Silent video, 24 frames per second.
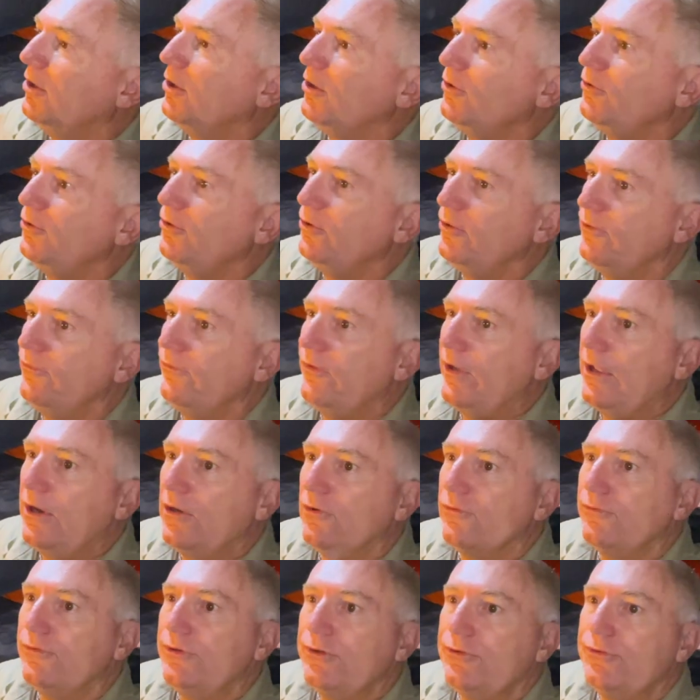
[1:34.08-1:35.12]
turn the fan
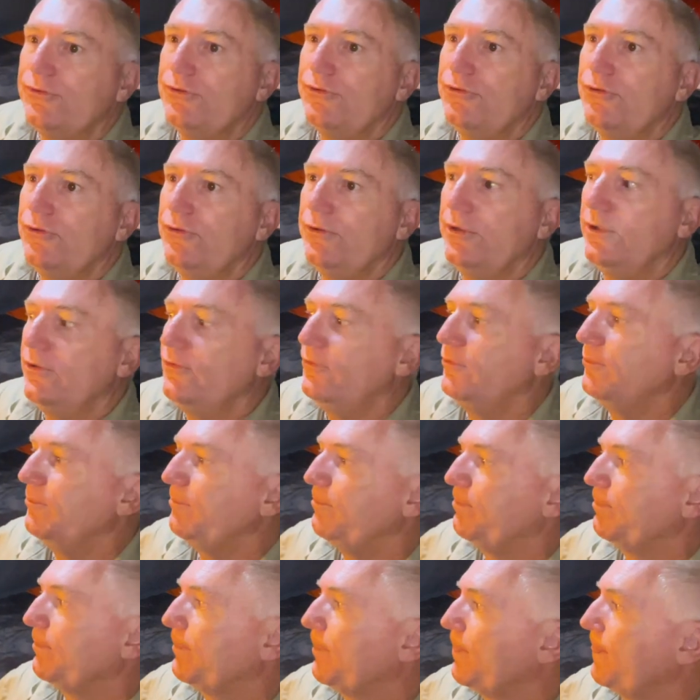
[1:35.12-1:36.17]
off just to shoot this.
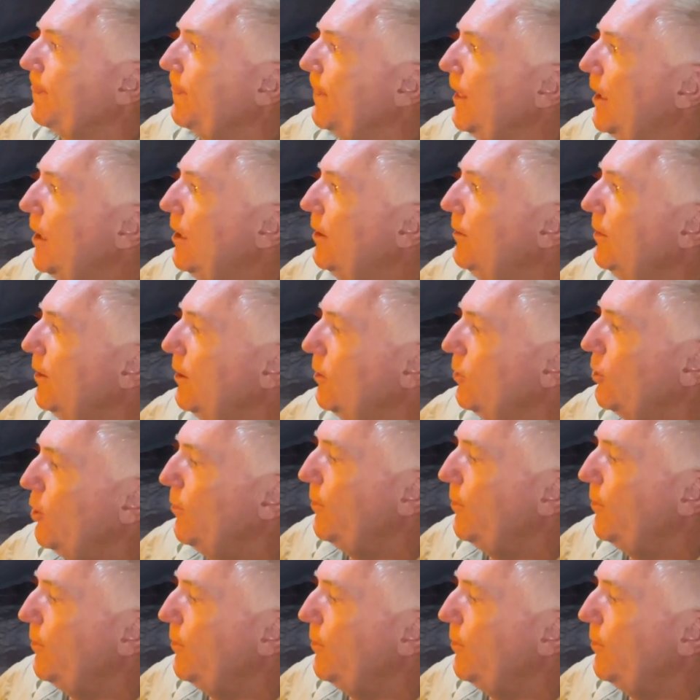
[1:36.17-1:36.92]
That'll go